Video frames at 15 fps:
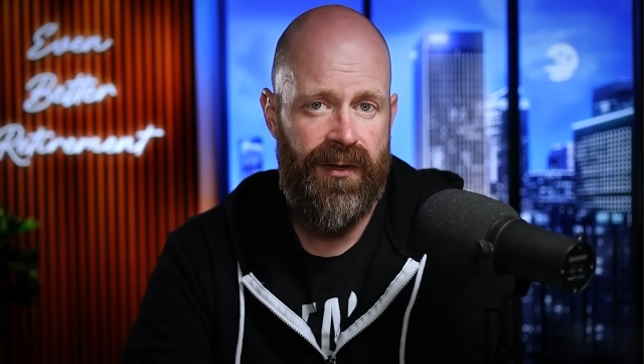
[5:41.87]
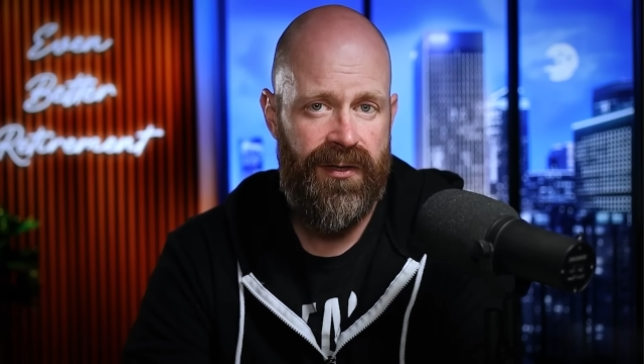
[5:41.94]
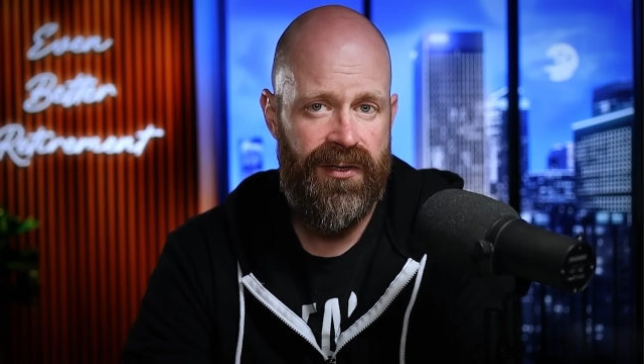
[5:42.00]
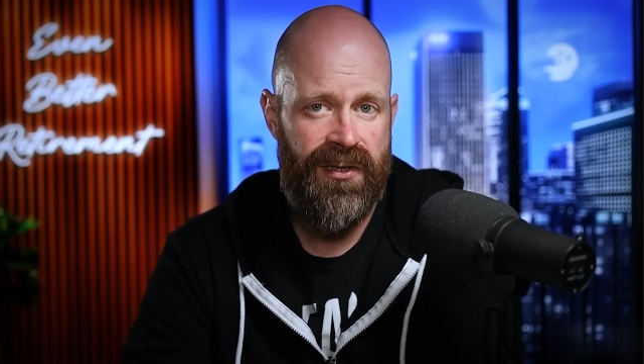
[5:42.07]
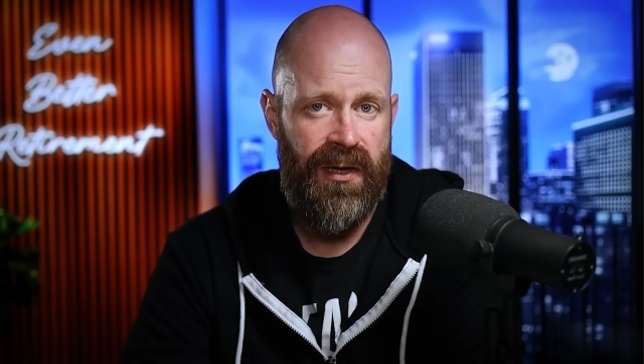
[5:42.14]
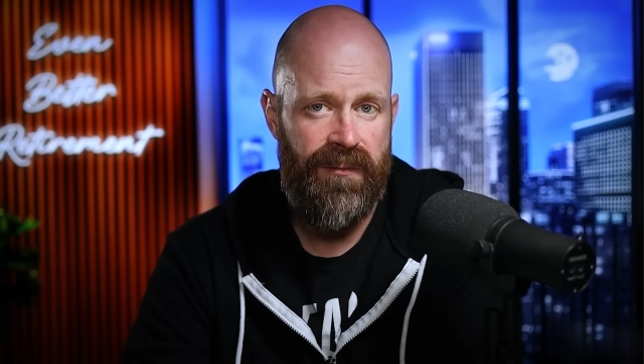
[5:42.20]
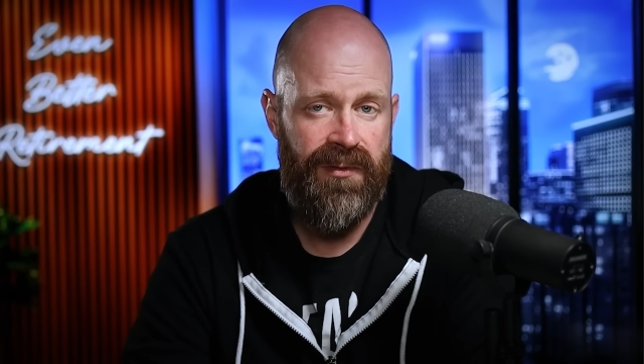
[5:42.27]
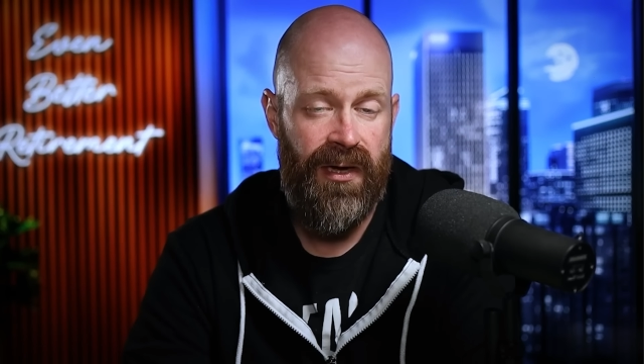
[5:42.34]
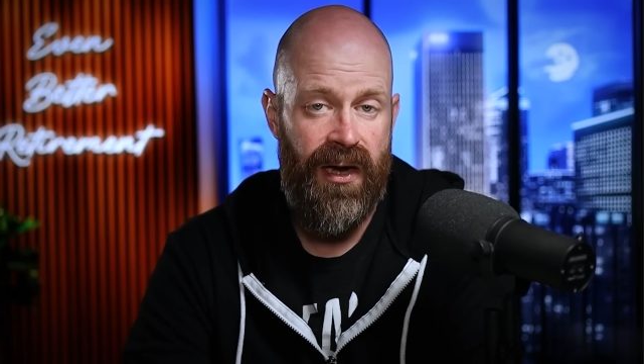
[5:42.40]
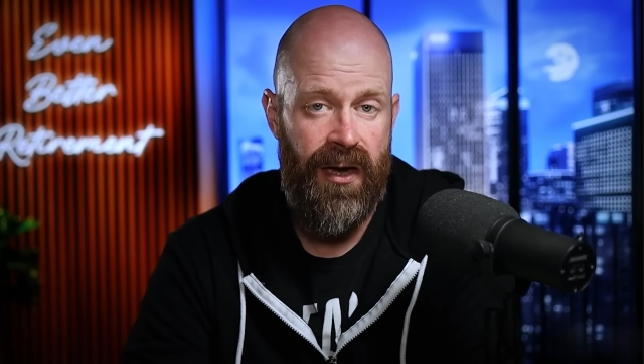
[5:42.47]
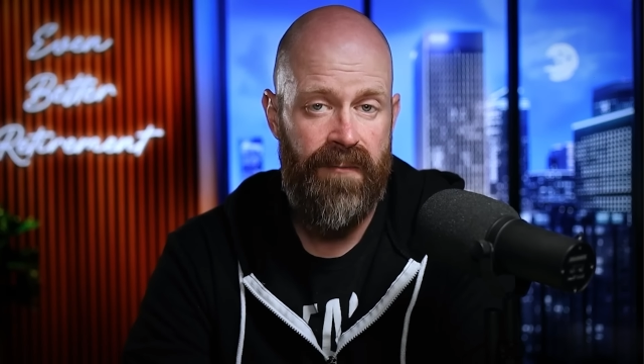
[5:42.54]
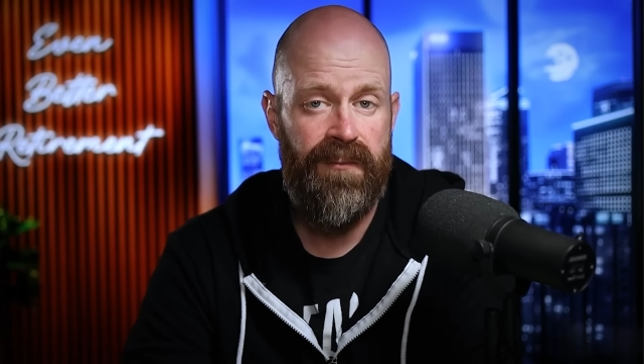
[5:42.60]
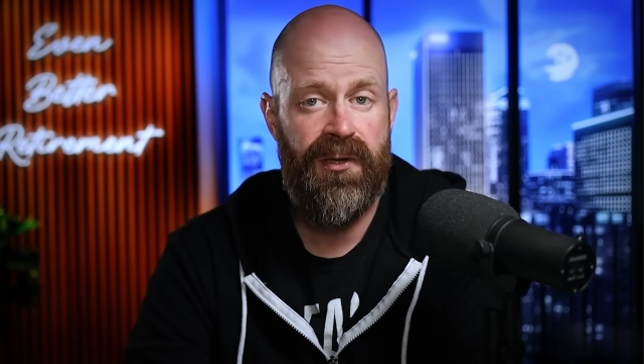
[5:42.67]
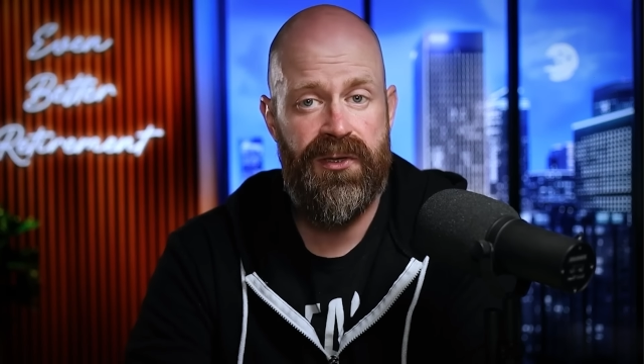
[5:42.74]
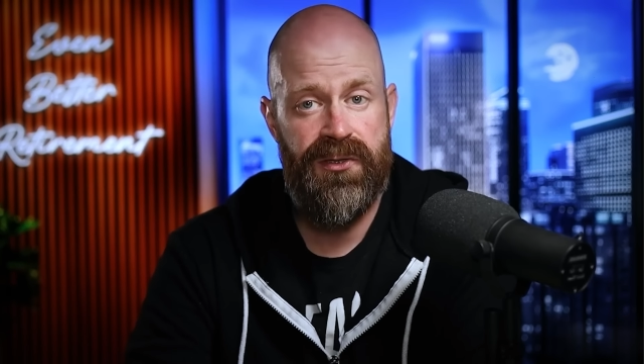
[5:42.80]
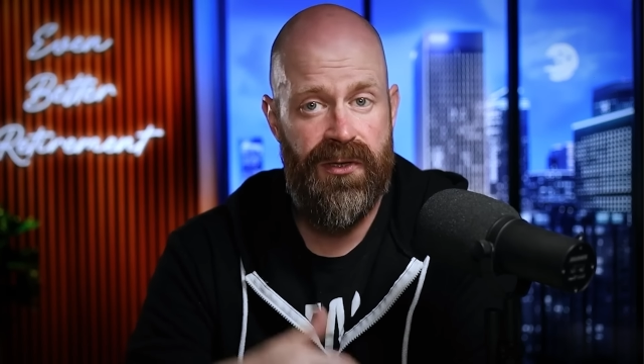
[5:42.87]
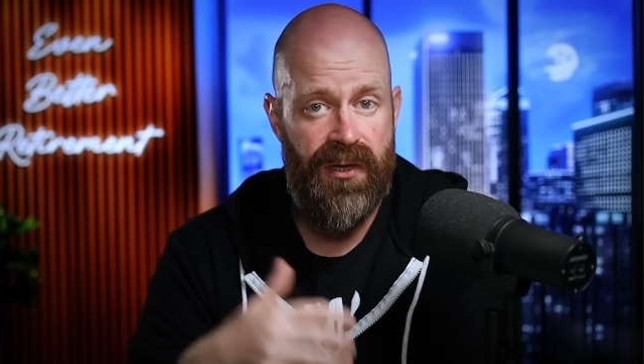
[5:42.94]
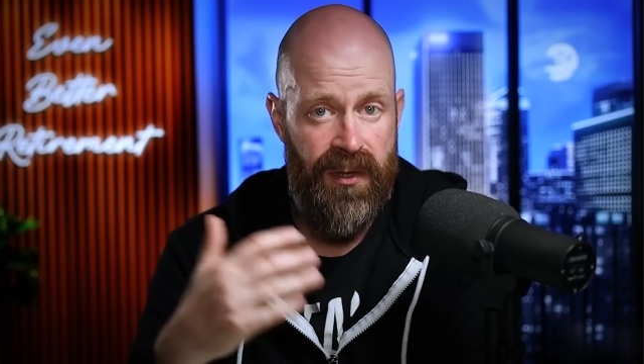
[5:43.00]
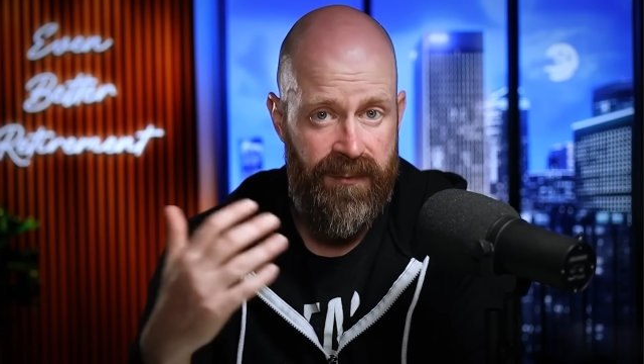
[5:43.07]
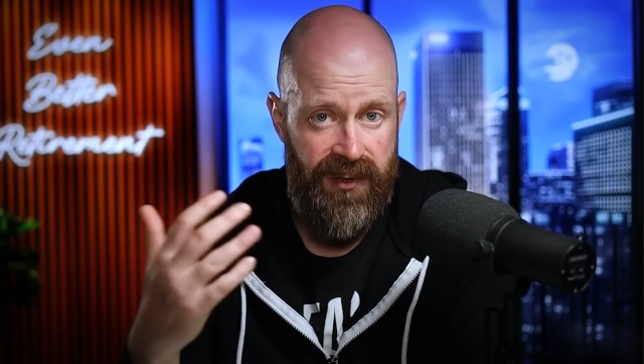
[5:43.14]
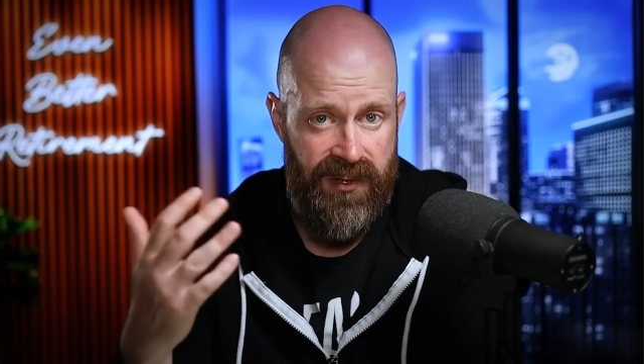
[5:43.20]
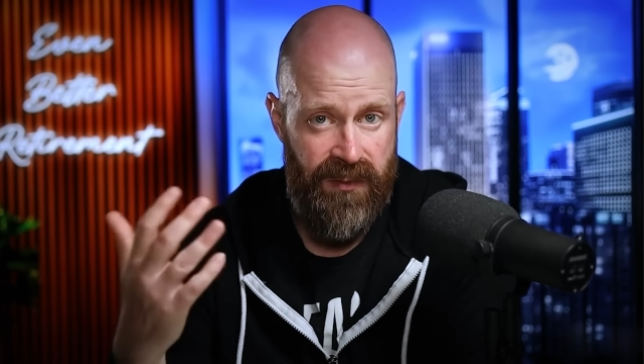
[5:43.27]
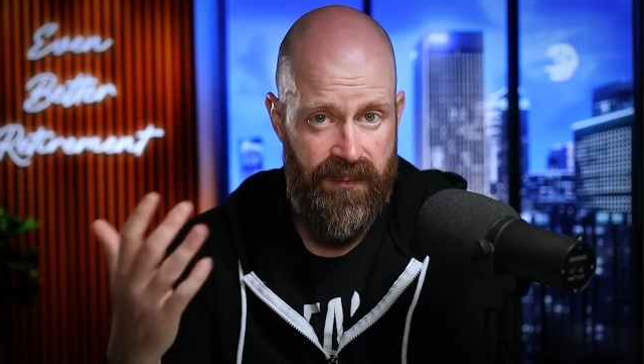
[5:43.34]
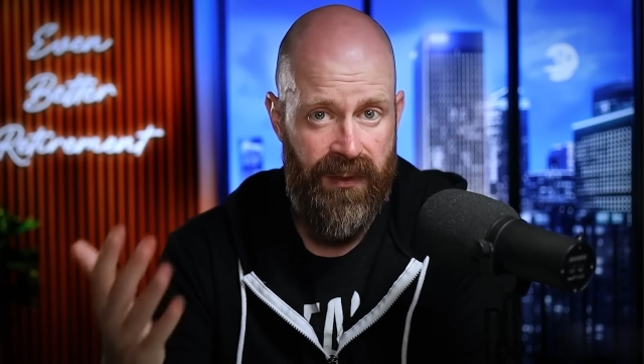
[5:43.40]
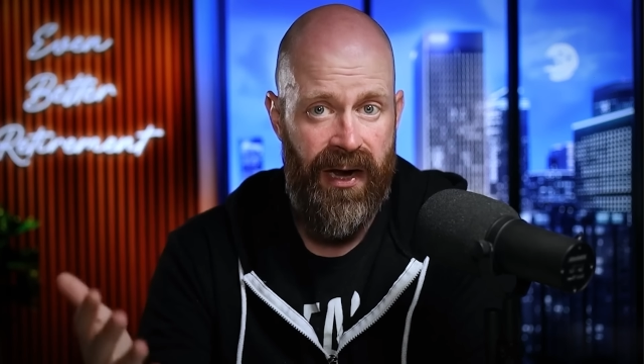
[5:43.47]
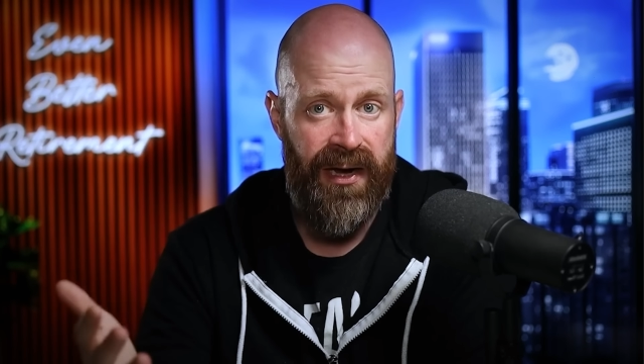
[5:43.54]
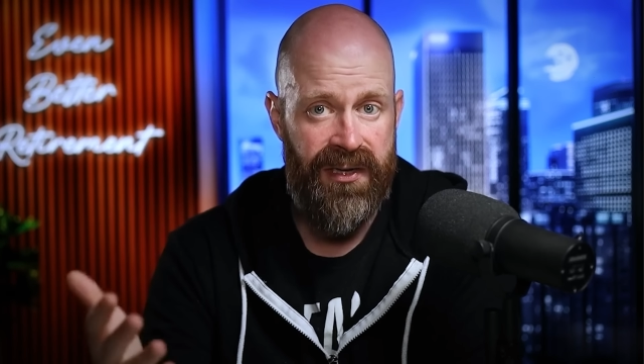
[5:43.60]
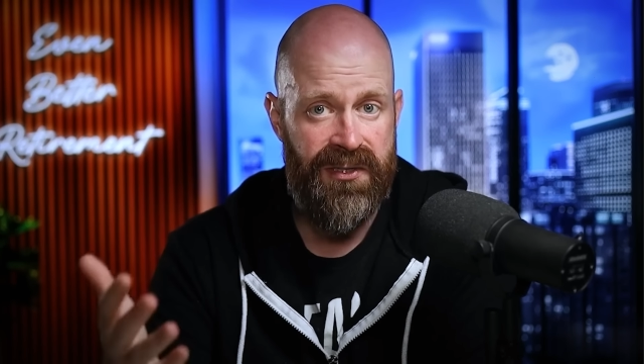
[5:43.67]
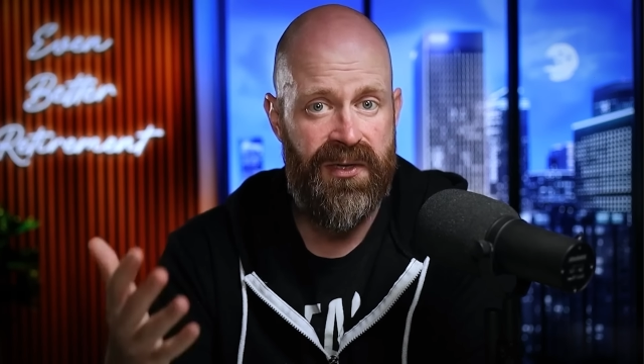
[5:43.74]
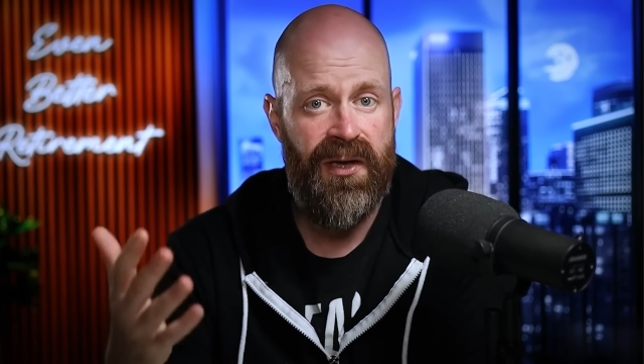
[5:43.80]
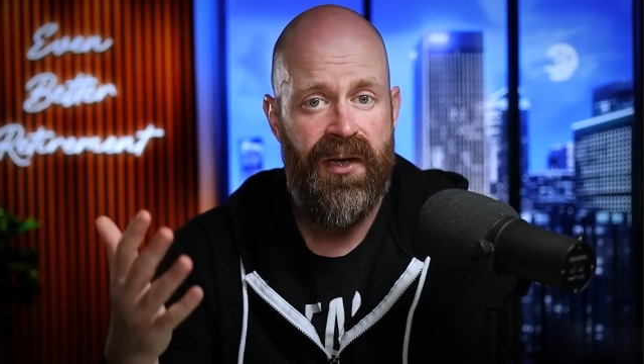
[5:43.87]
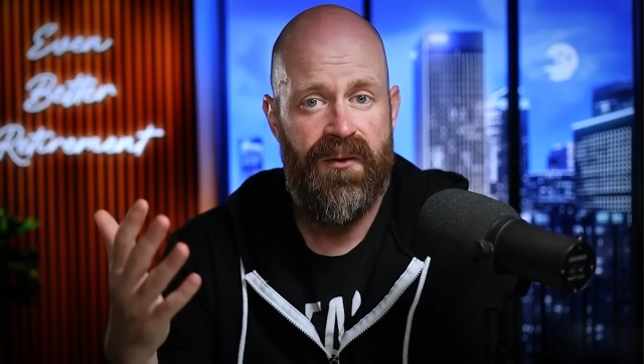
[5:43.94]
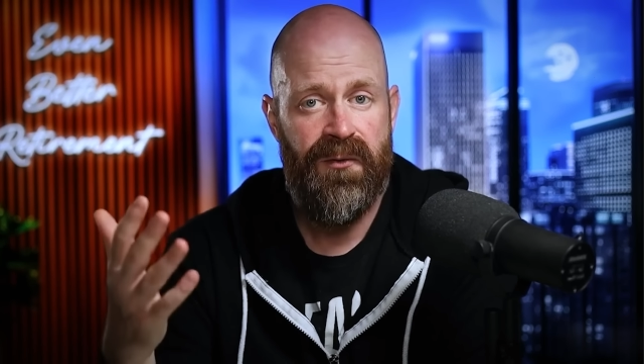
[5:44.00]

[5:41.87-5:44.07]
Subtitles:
at the same time because you're going to be surprised